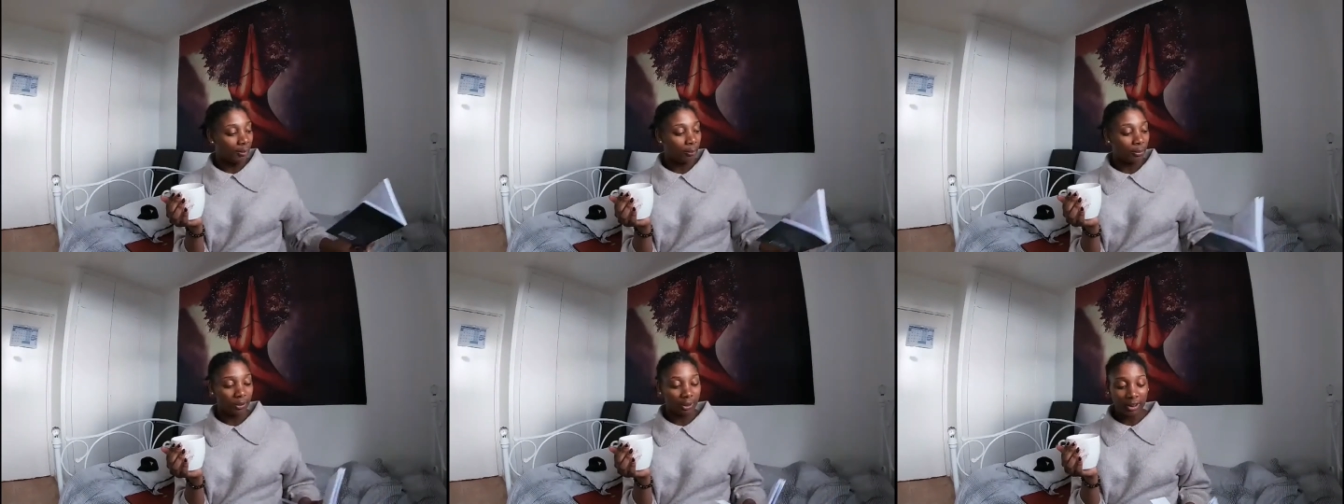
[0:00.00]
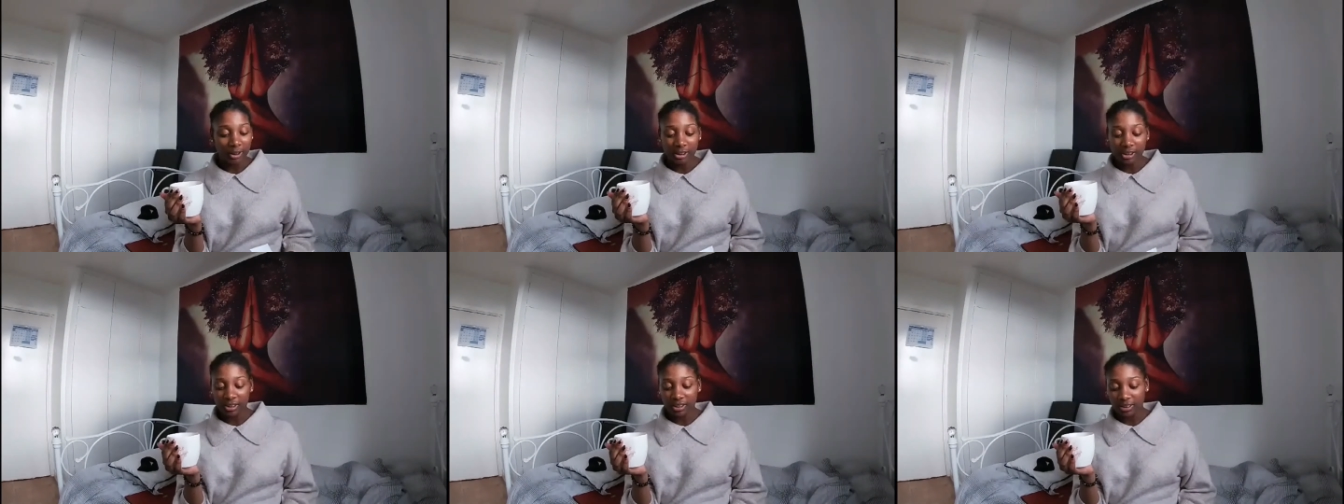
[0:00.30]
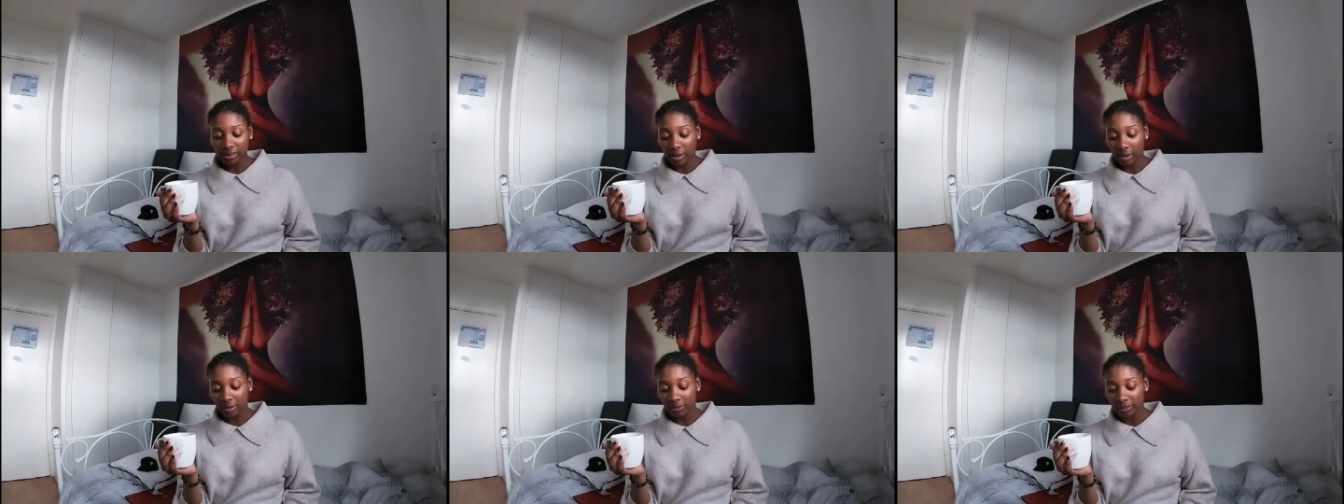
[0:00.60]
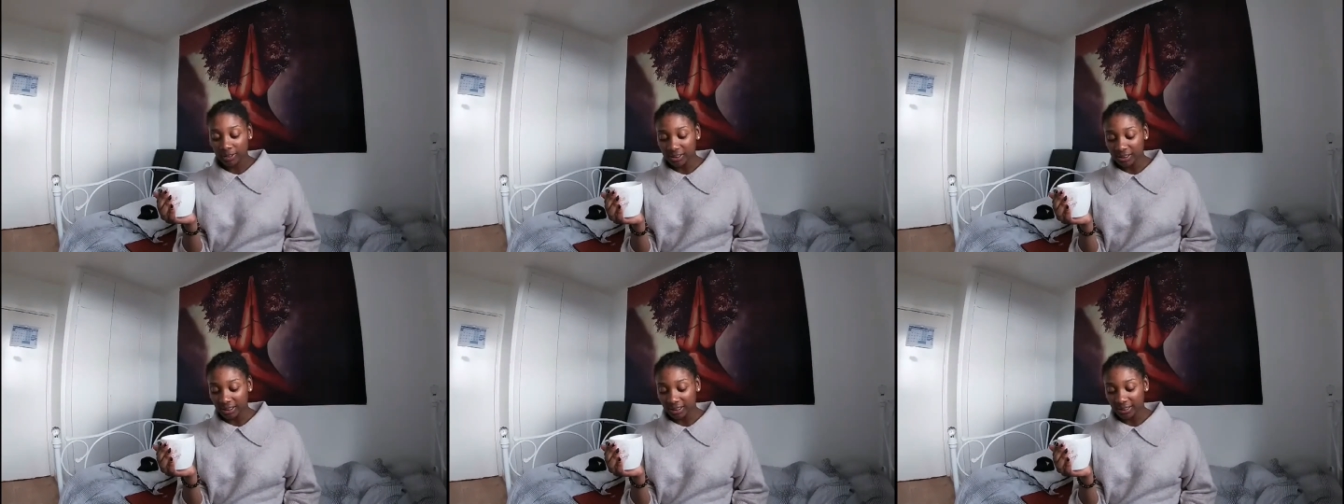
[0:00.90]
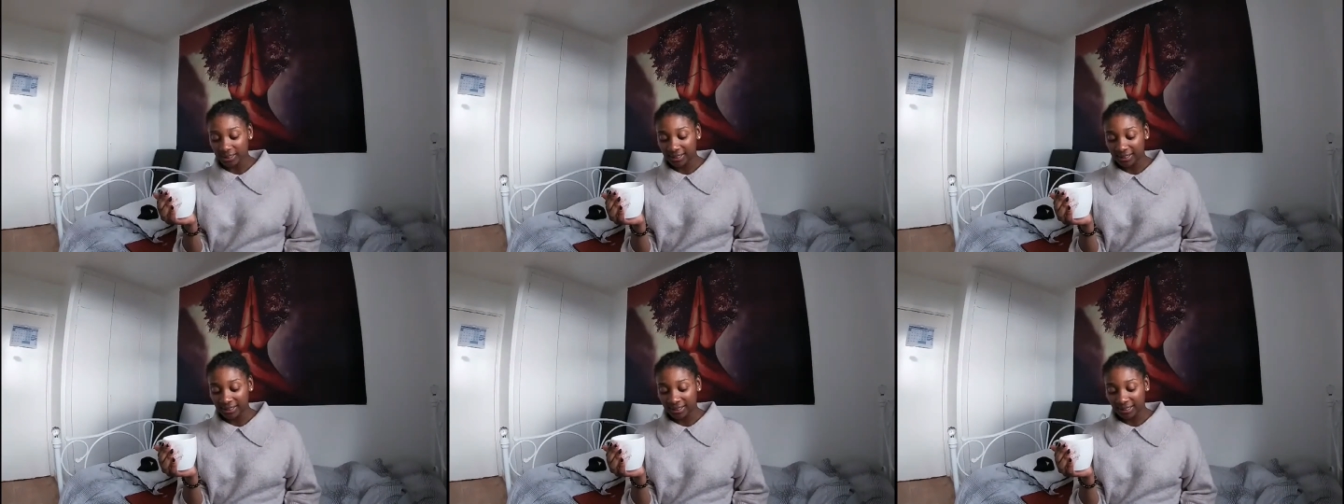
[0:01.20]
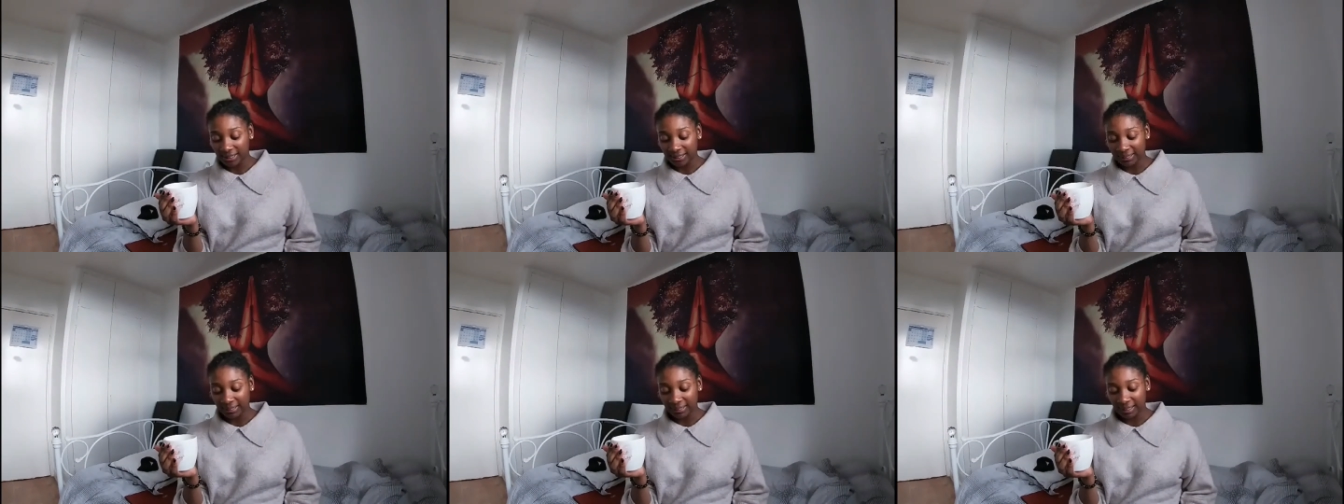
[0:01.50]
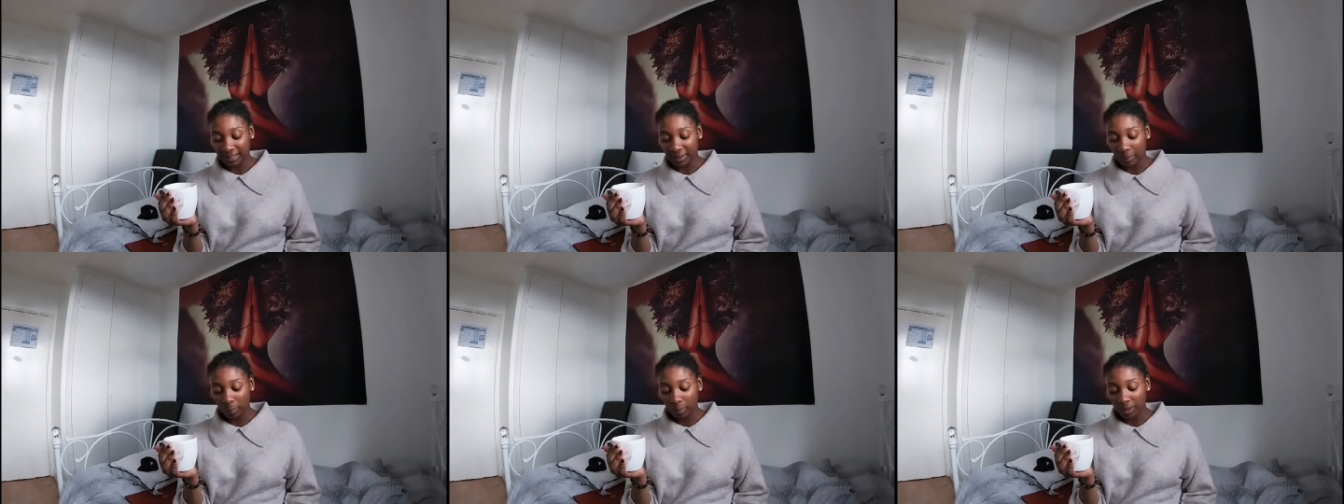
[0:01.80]
Because, obviously,
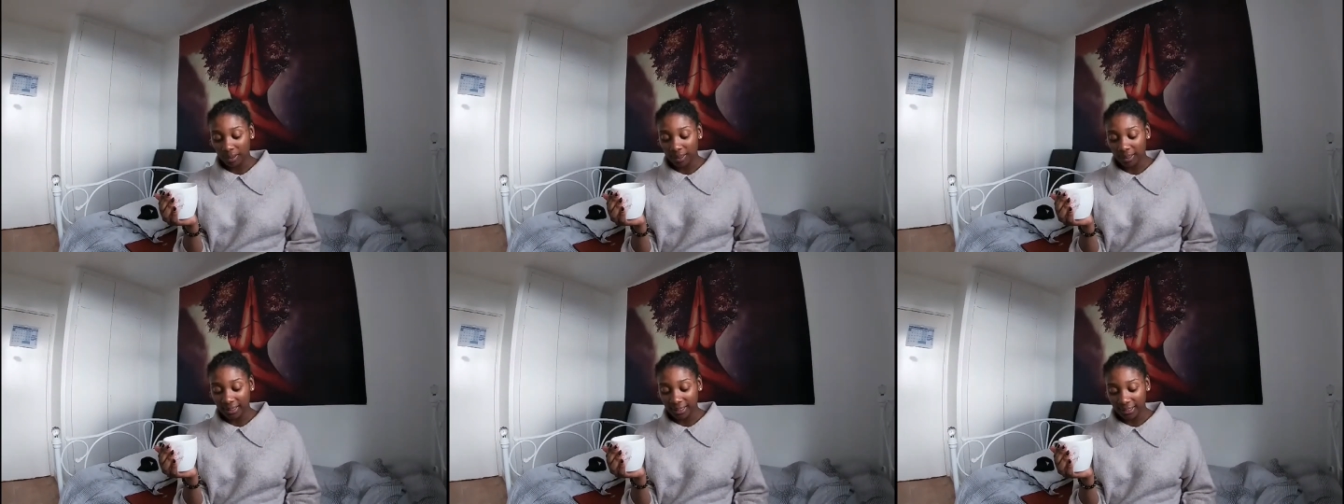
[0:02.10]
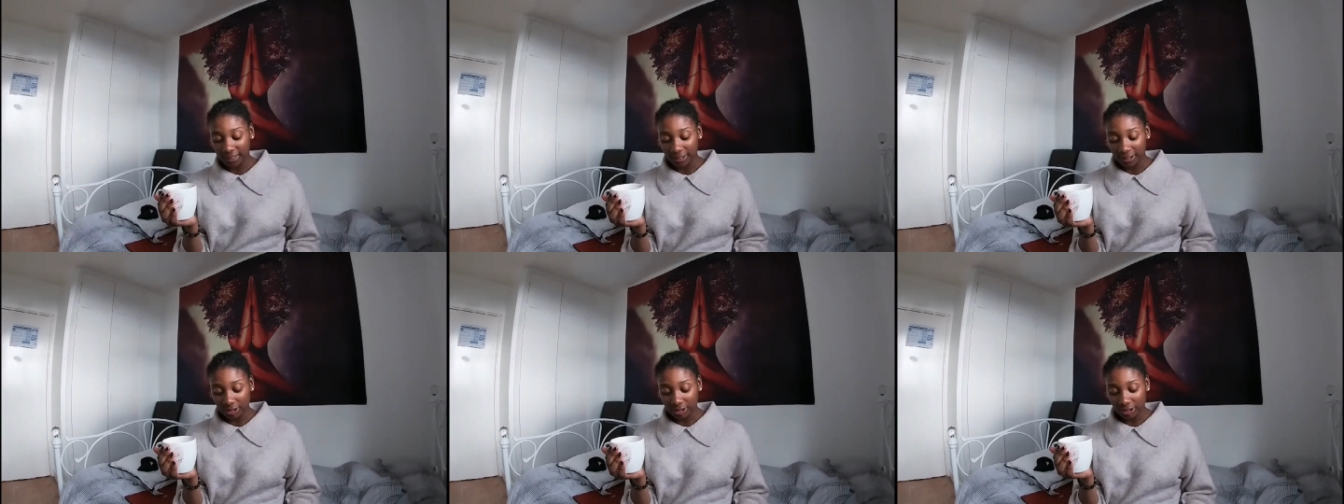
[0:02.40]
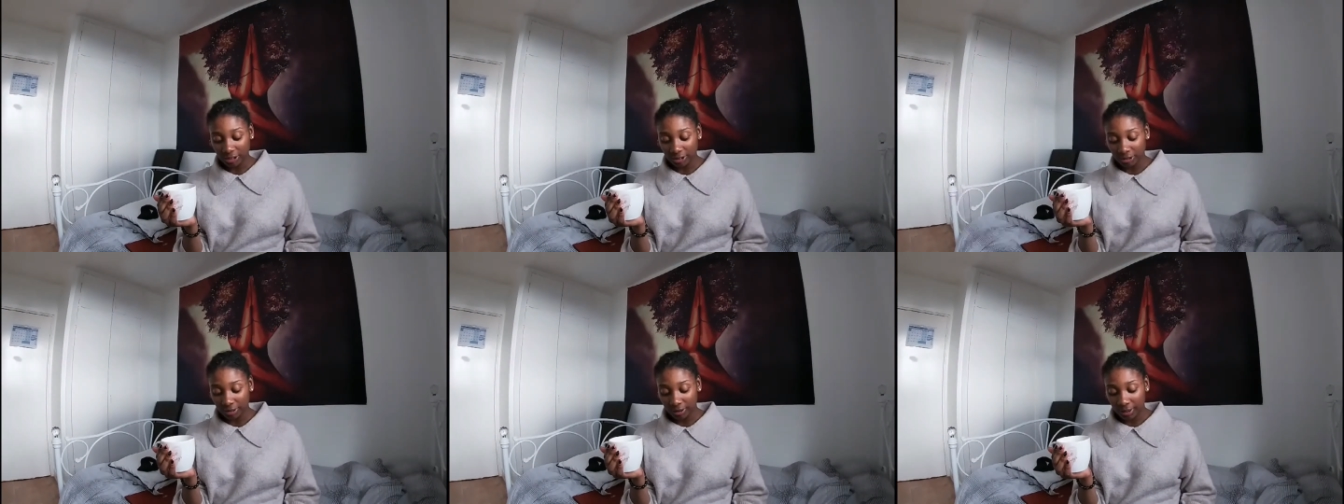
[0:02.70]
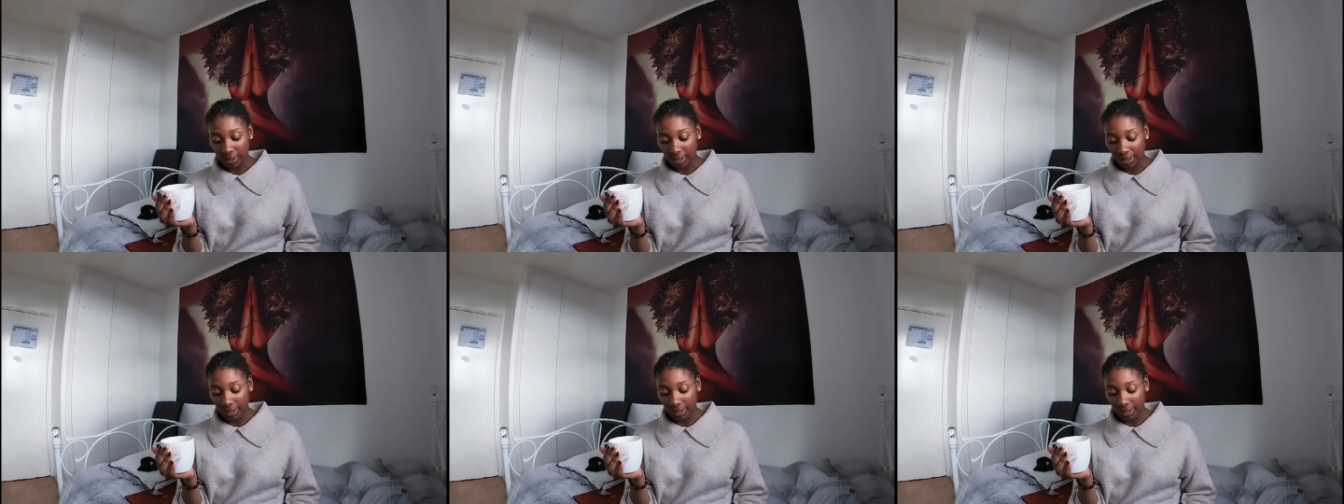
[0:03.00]
Willie Lynch,